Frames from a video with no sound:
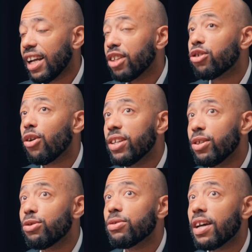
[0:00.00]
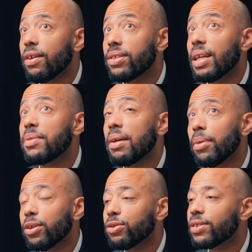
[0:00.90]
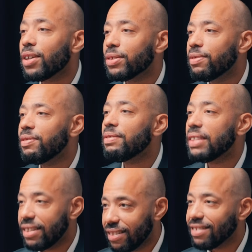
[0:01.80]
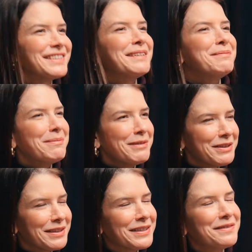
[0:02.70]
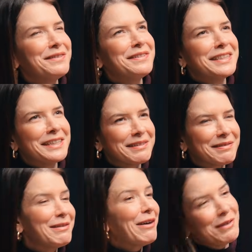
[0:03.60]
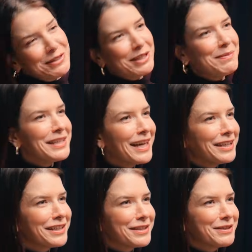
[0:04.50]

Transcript: Yeah, I joined in September 2015. September 2015. Wow, it's going to be 10 years